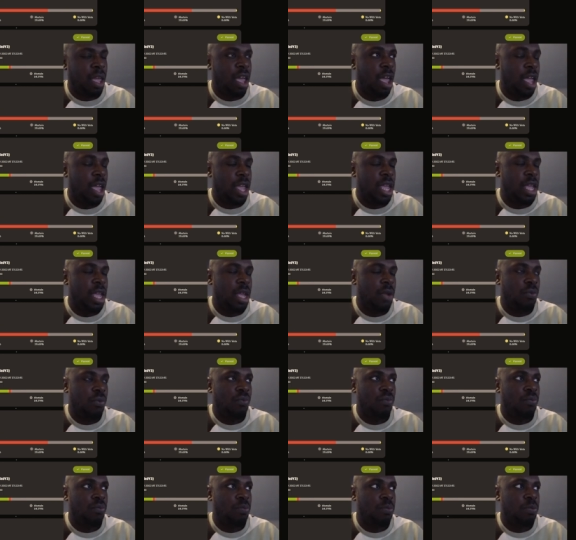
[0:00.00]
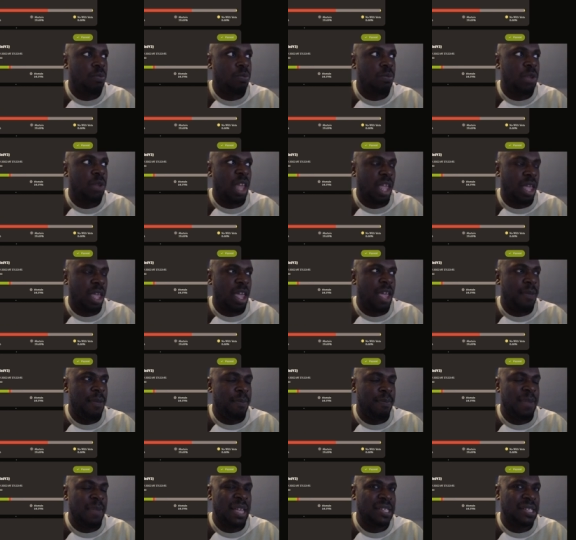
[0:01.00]
a like a
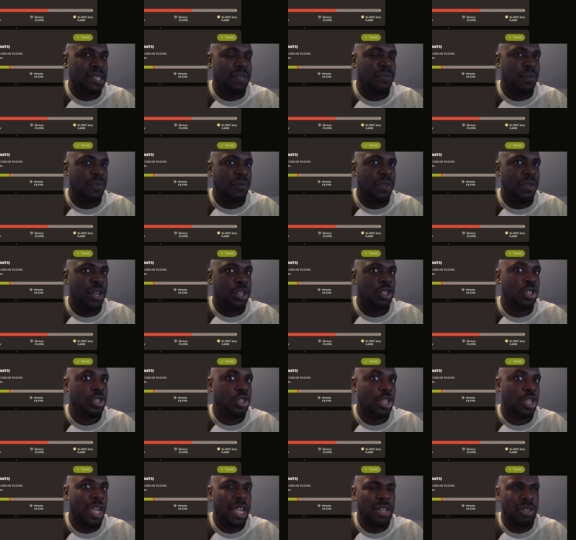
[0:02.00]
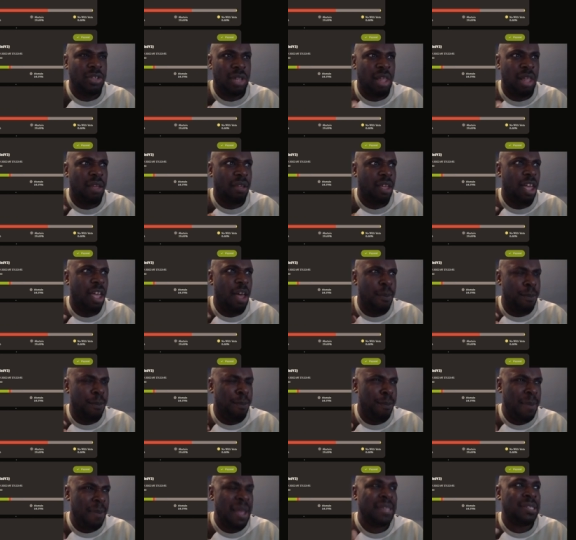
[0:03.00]
massive version change, like a
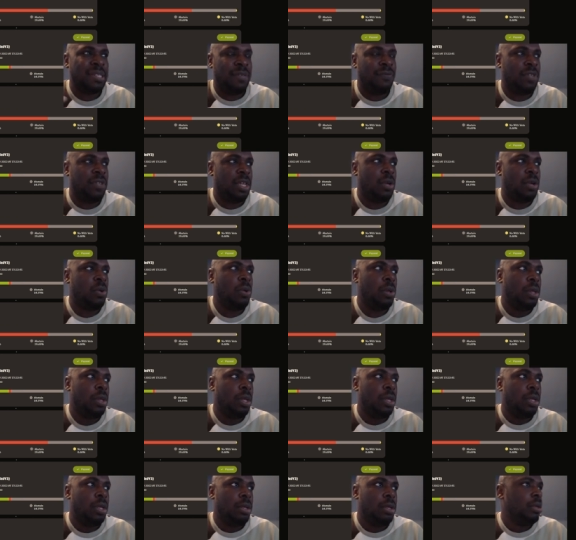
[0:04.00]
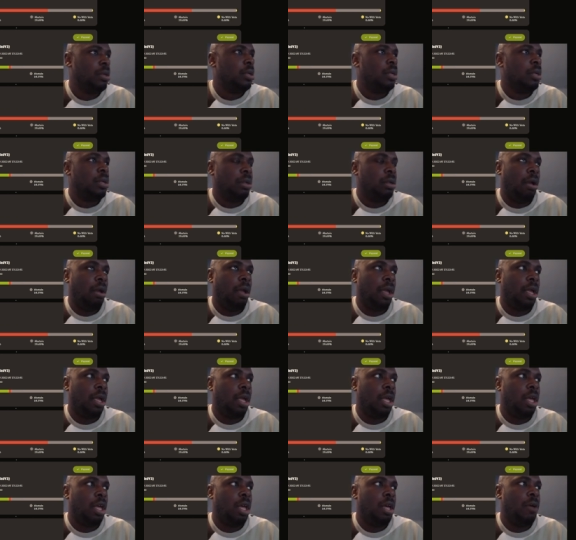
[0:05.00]
massive deal, like
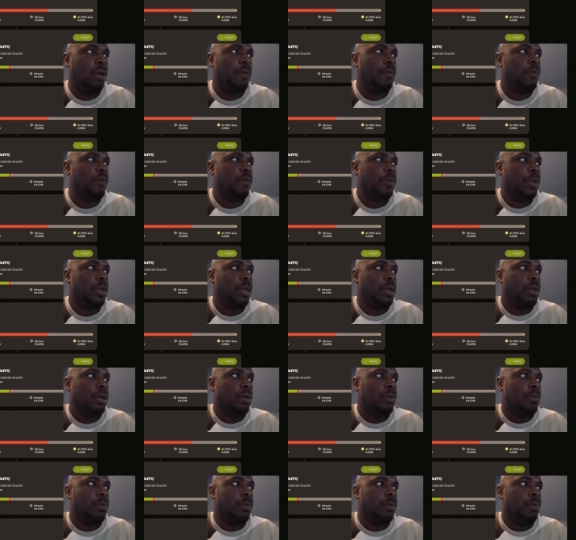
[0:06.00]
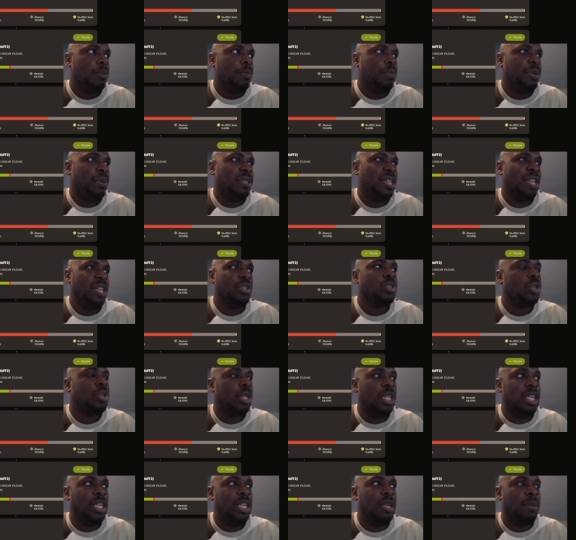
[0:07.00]
um,
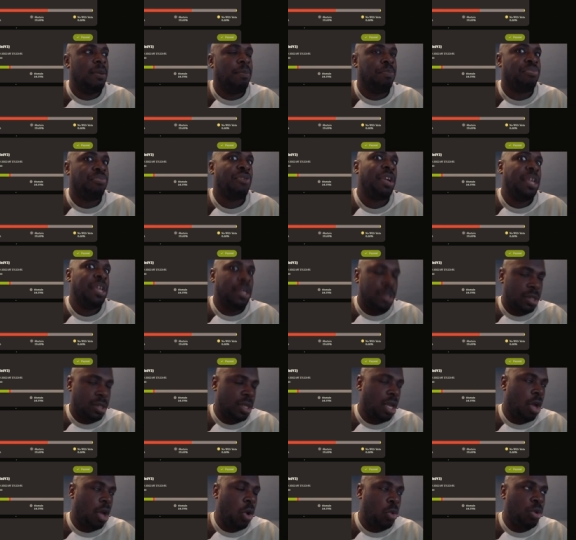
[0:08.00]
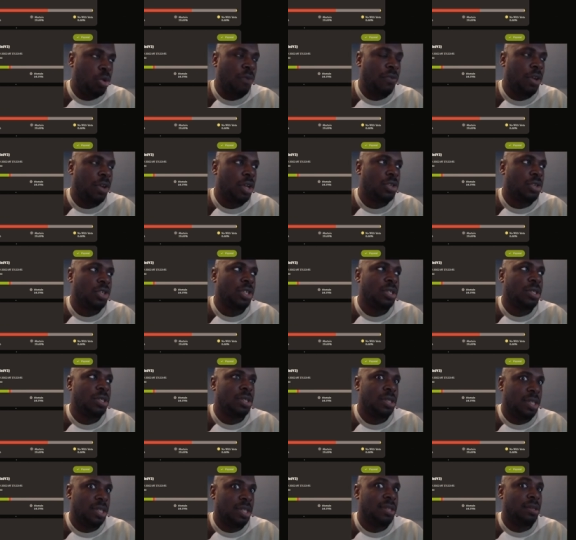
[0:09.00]
potentially breaks older
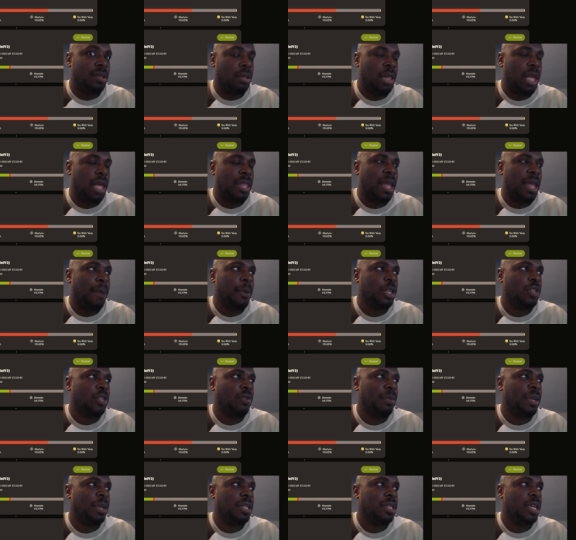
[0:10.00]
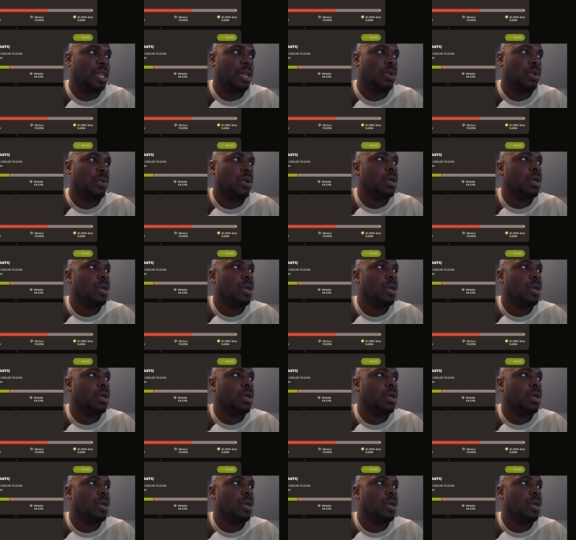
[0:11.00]
versions, like that much of a big deal.